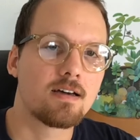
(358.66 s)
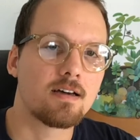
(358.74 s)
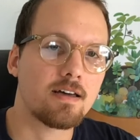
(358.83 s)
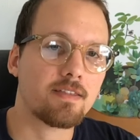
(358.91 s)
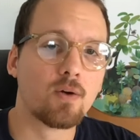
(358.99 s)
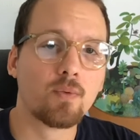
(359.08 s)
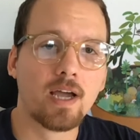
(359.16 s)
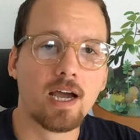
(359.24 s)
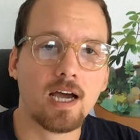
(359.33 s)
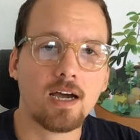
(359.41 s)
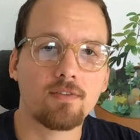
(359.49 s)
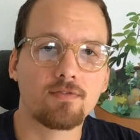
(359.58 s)
And then we
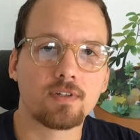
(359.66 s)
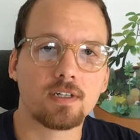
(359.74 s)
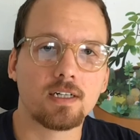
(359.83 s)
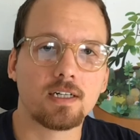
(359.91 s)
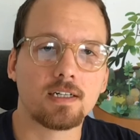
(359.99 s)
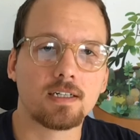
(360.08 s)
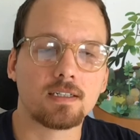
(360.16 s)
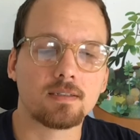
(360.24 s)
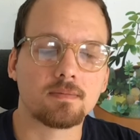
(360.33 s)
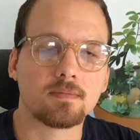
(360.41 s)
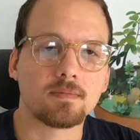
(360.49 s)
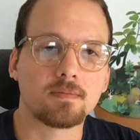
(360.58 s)
have
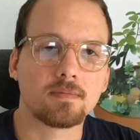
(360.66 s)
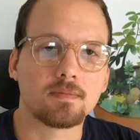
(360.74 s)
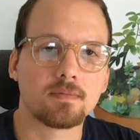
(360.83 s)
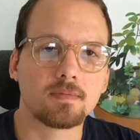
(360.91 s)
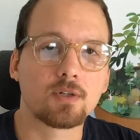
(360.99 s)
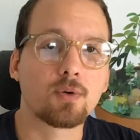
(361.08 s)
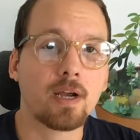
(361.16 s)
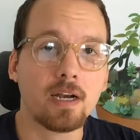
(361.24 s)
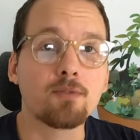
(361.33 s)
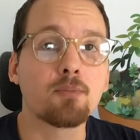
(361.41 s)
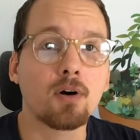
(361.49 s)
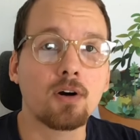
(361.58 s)
the
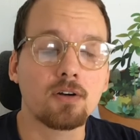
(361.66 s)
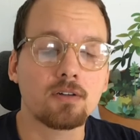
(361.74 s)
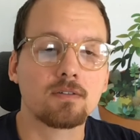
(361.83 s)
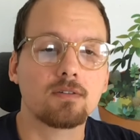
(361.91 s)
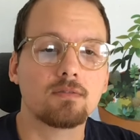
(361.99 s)
creative part.